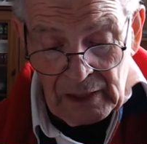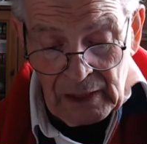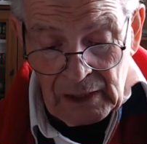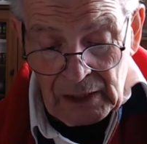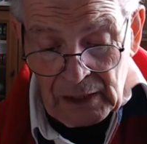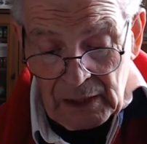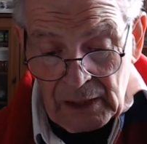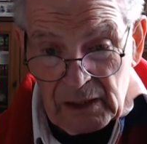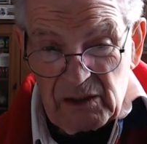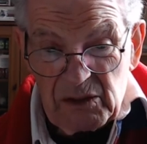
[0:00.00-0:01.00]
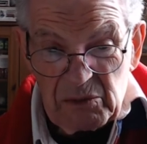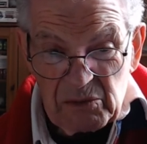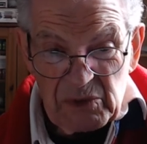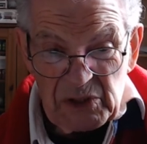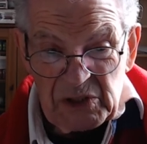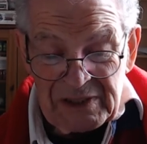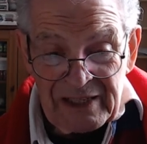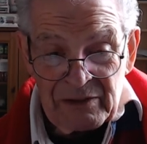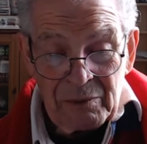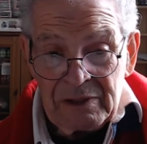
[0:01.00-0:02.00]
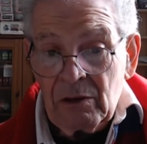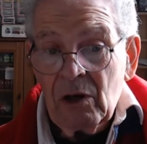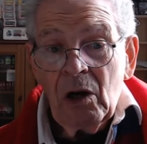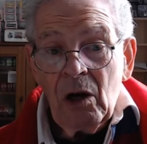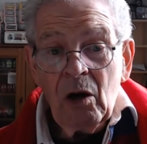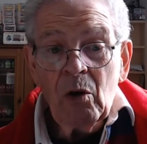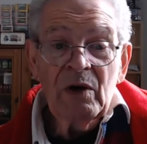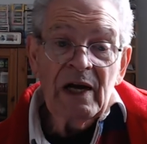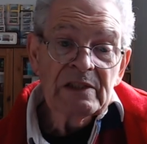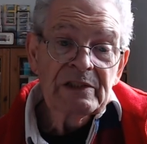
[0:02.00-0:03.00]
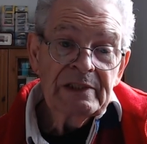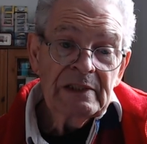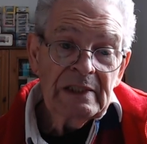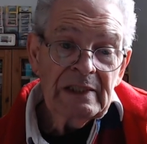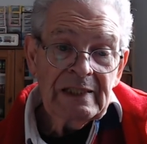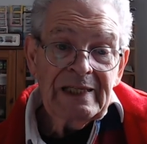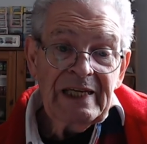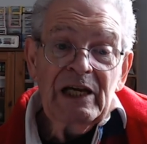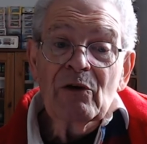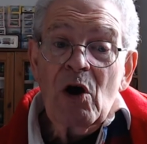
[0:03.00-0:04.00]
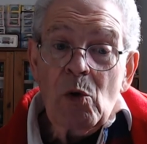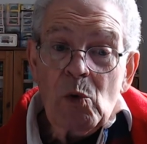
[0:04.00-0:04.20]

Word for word: Uh, what's another one? Oh, yes. Hero.